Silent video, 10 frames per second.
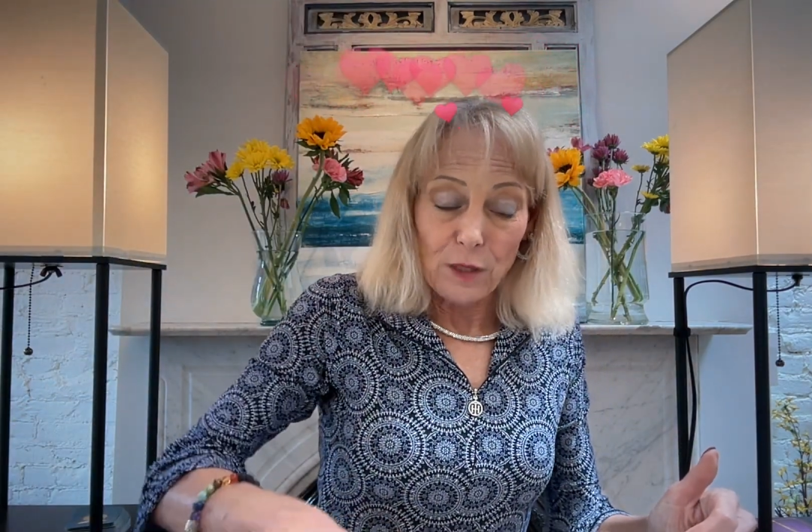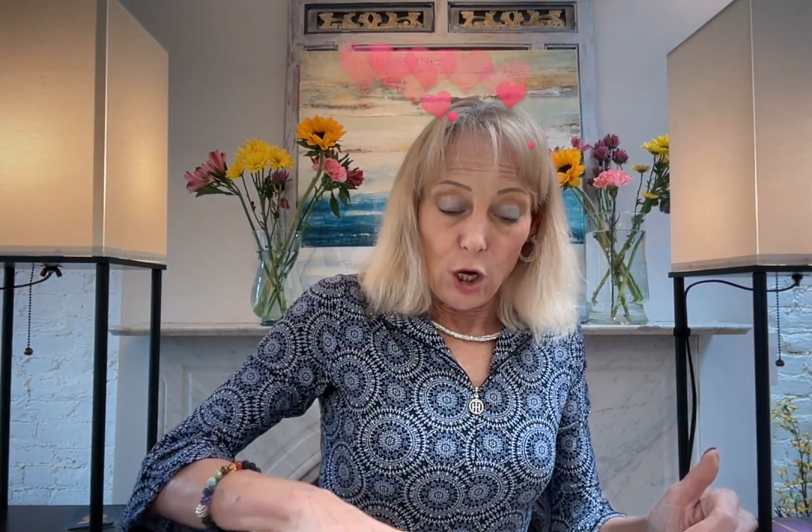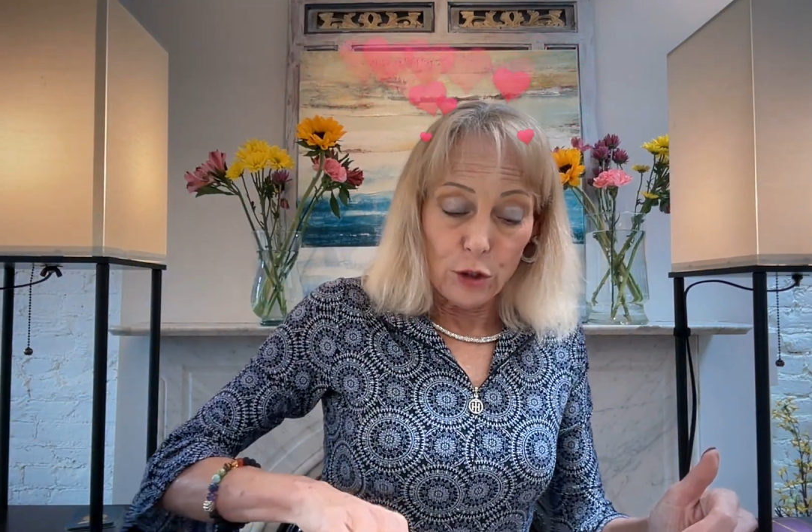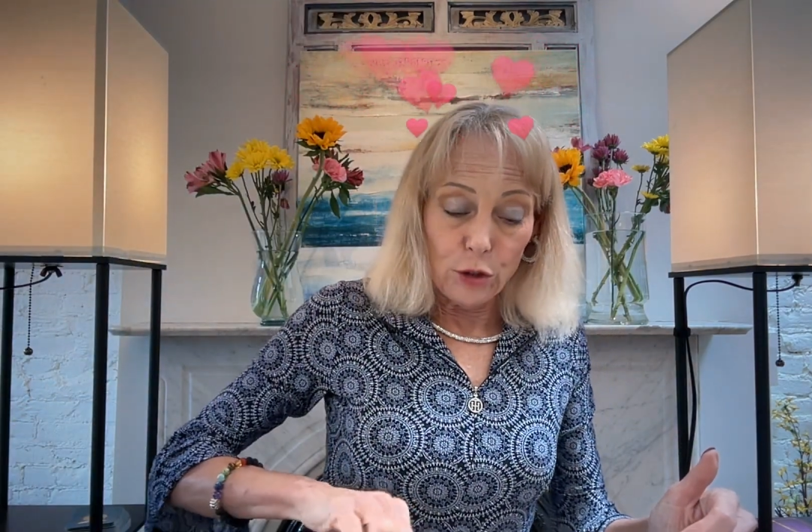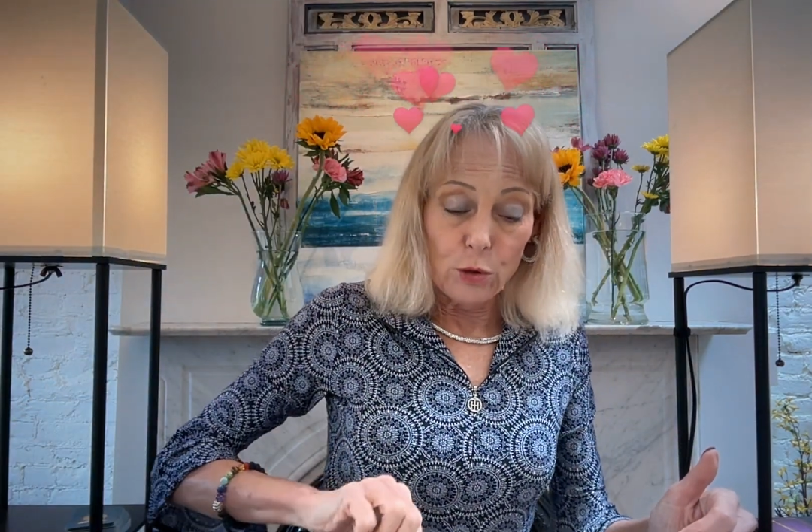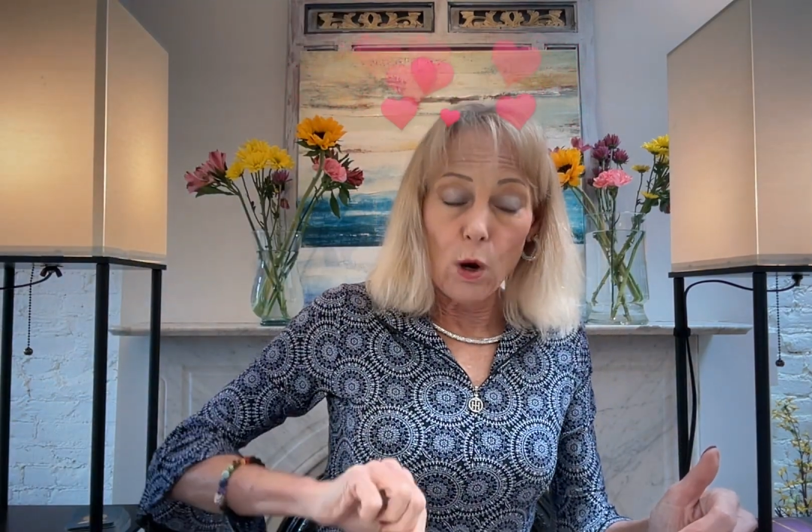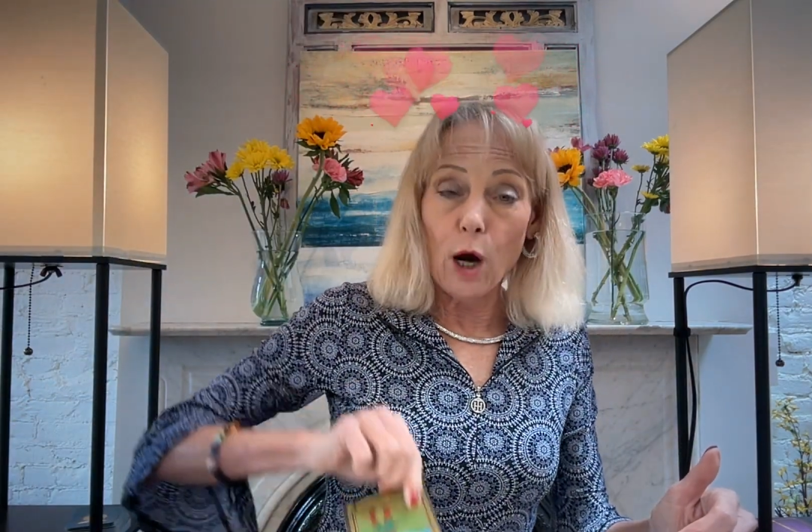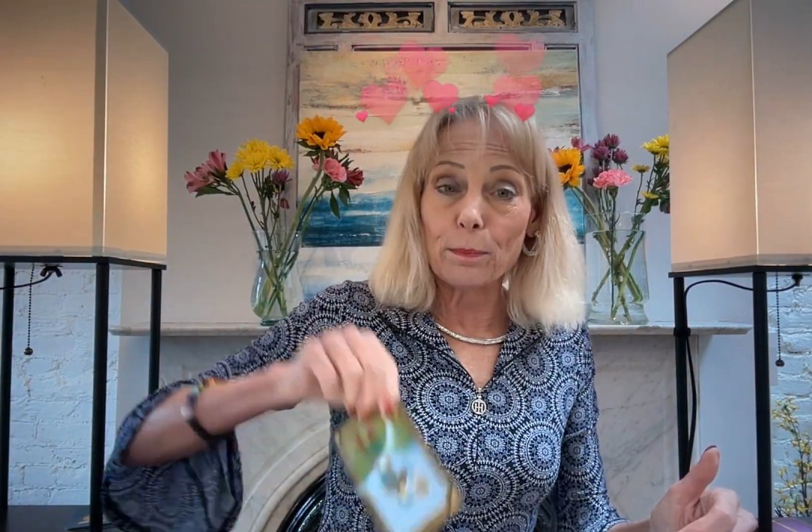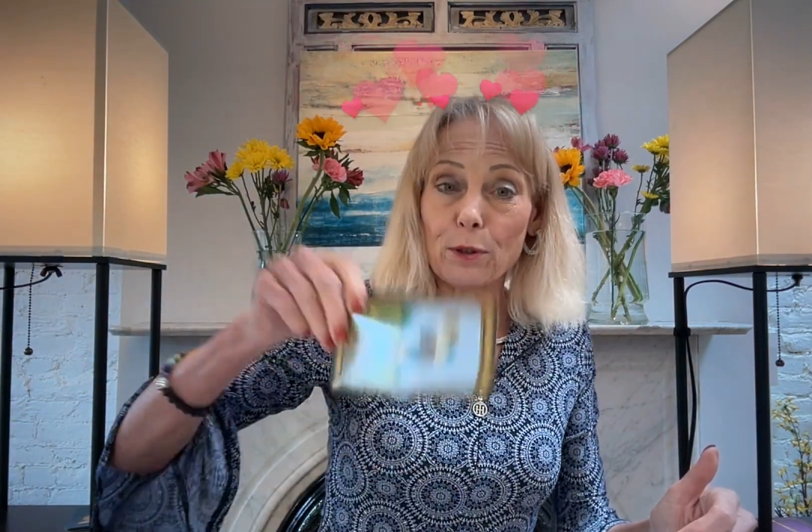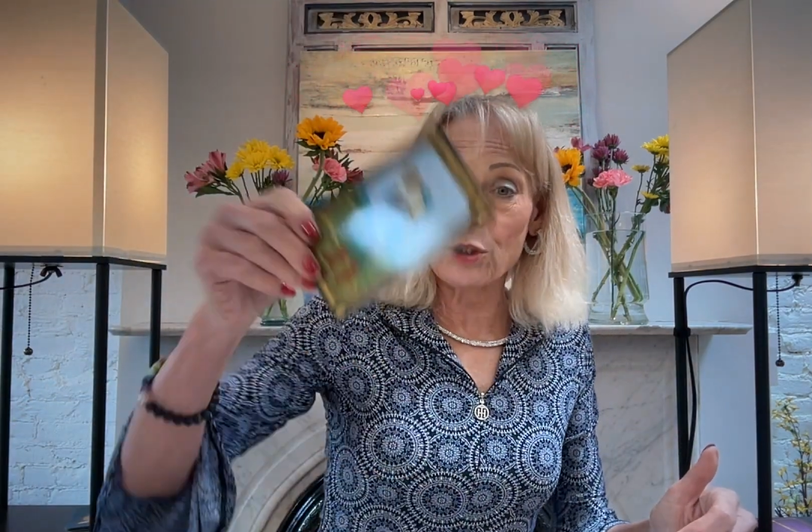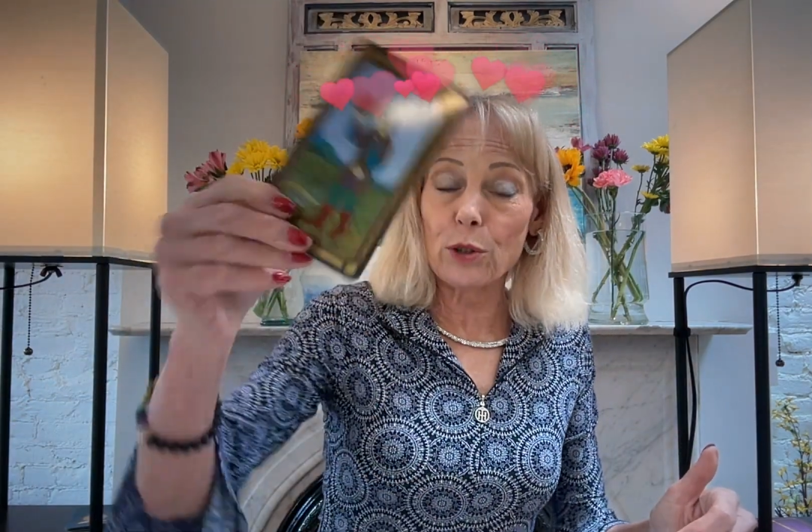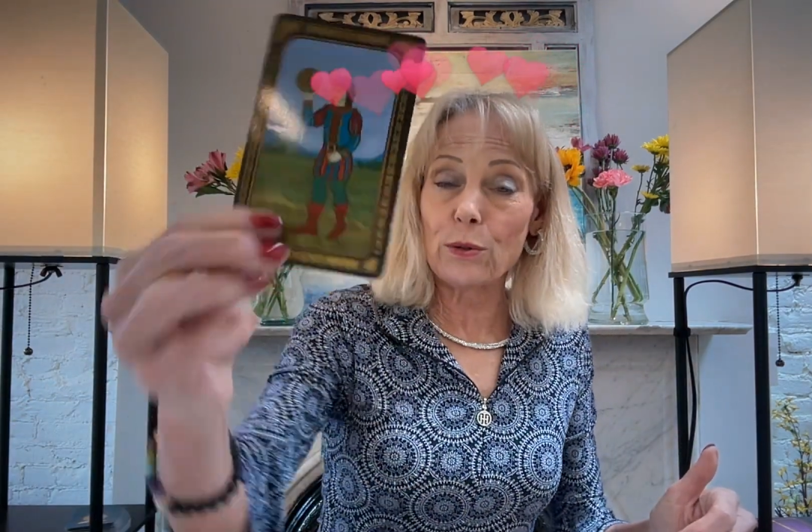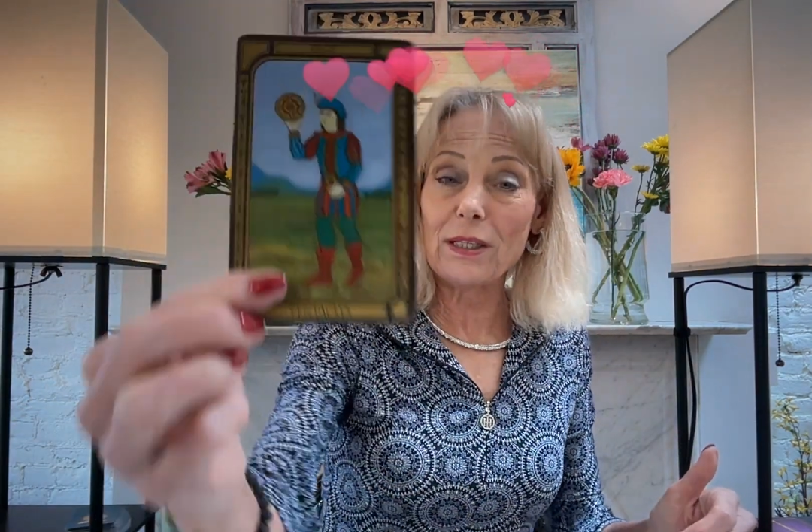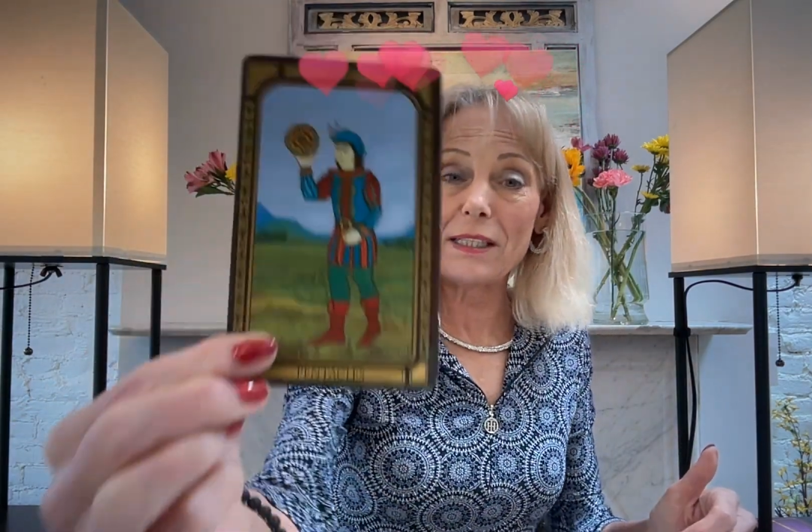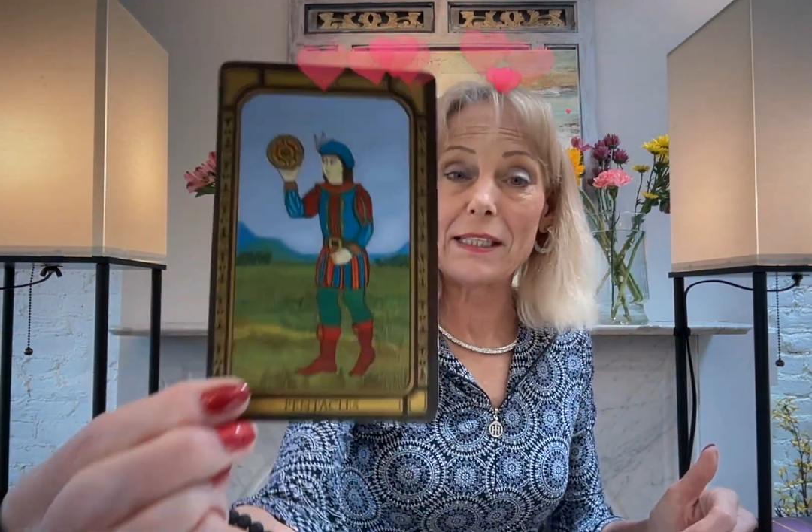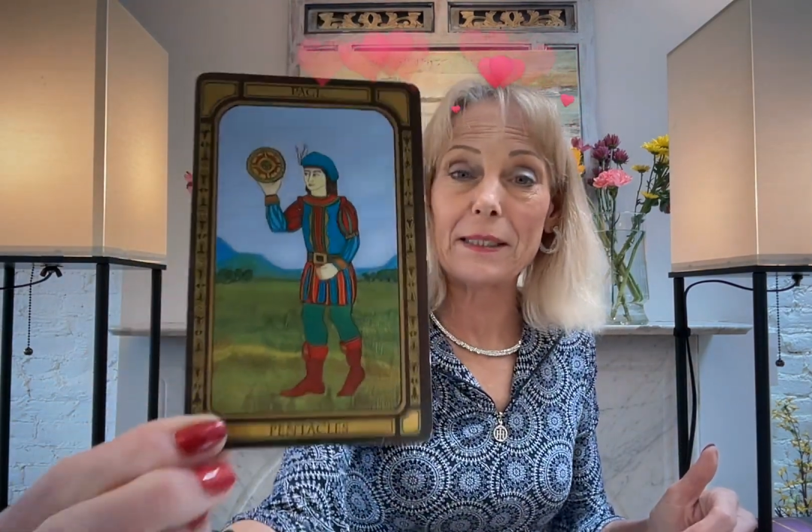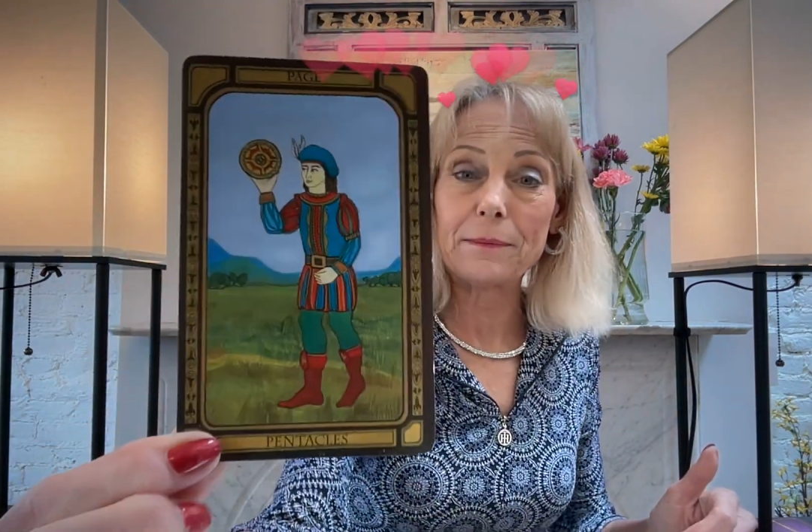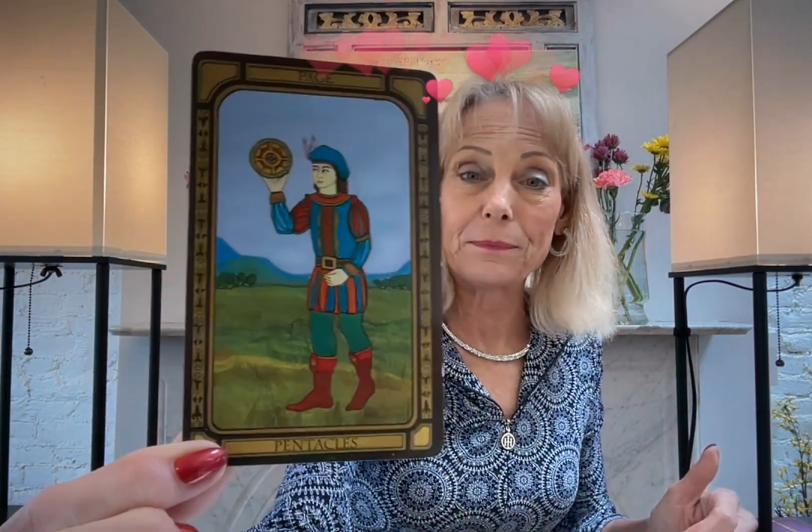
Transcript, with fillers: a new opportunity.